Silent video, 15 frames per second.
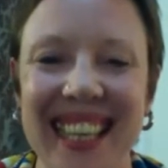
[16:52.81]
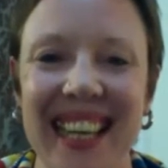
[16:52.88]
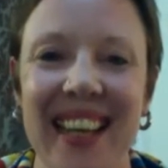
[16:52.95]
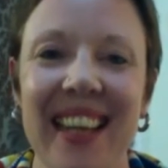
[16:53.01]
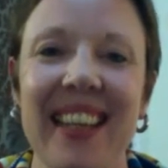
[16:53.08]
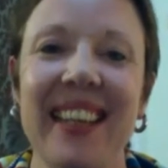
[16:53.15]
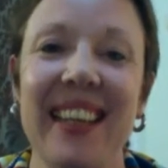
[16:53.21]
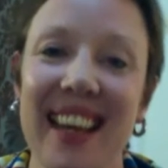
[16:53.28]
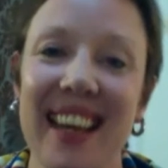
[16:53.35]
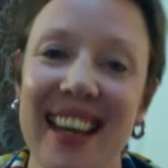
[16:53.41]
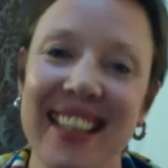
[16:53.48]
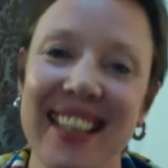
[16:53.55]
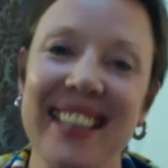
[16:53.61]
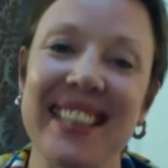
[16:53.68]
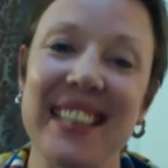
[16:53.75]
Yeah, I
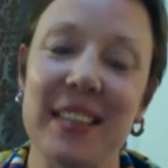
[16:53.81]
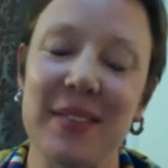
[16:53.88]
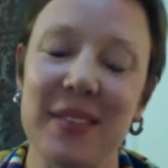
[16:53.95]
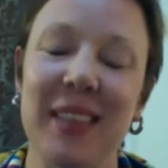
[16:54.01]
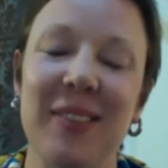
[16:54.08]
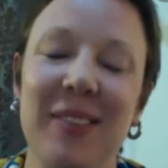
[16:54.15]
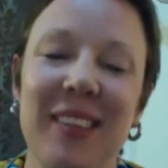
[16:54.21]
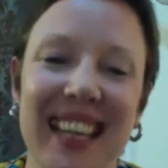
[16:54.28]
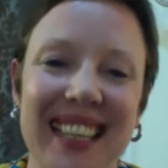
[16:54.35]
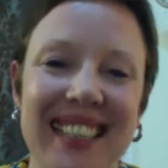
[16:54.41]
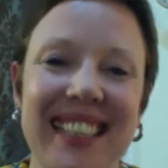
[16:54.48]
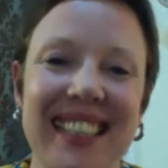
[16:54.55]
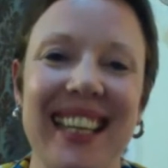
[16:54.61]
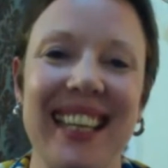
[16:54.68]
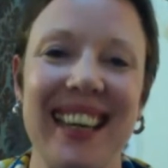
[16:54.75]
can definitely relate
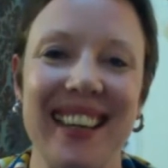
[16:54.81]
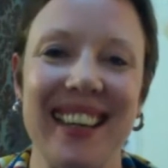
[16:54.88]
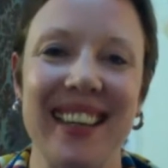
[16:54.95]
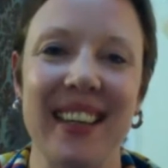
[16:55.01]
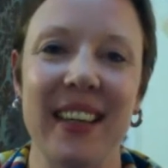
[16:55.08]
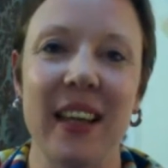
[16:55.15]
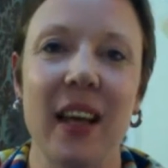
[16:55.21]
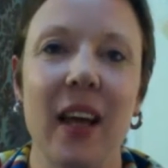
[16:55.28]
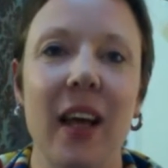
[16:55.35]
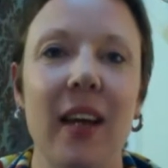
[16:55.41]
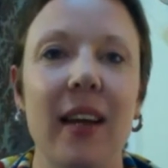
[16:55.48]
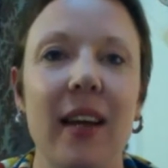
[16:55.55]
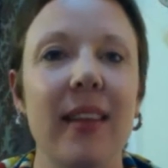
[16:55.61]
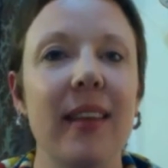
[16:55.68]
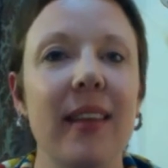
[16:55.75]
to that. And I
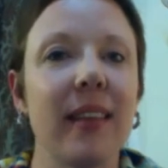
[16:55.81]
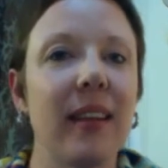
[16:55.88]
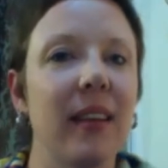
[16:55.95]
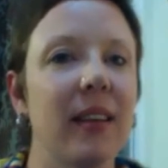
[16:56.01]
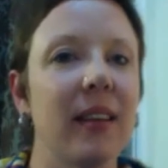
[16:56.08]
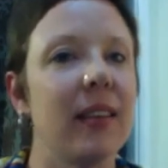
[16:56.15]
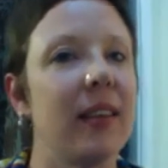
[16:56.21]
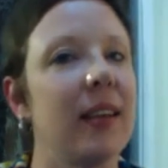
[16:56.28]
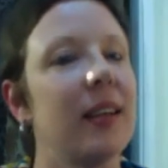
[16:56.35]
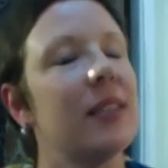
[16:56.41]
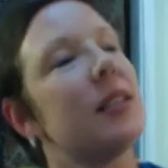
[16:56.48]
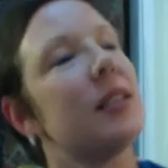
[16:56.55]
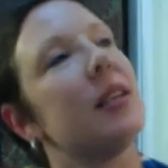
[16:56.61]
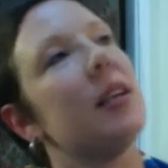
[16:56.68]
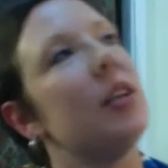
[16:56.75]
think the other thing is
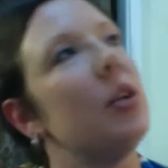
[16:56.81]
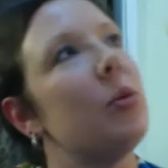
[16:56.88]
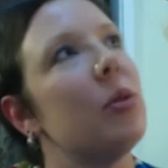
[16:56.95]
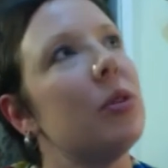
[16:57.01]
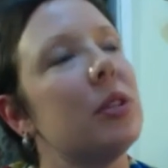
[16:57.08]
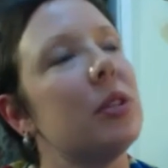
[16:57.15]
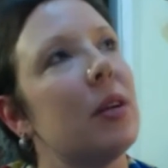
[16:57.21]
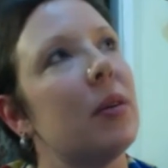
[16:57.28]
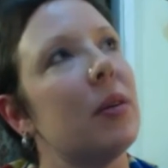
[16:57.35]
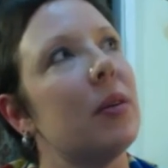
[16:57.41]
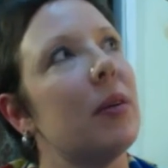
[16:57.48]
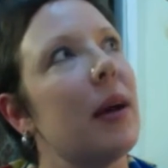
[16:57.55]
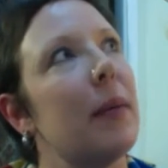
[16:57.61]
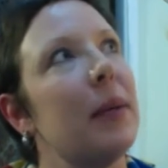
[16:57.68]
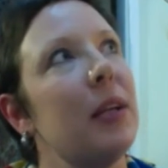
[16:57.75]
that you also,
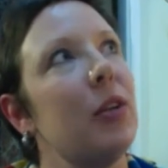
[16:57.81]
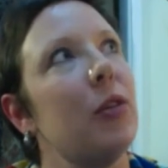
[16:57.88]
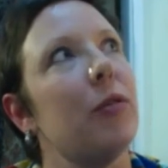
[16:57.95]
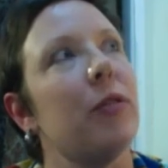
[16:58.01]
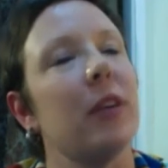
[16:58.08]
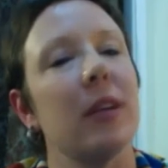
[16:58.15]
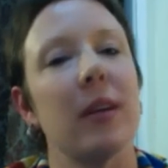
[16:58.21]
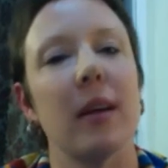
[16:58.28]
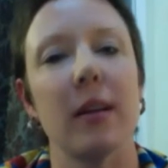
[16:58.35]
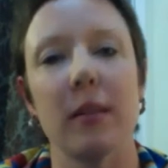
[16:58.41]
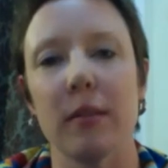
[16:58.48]
I mean, you feel kind of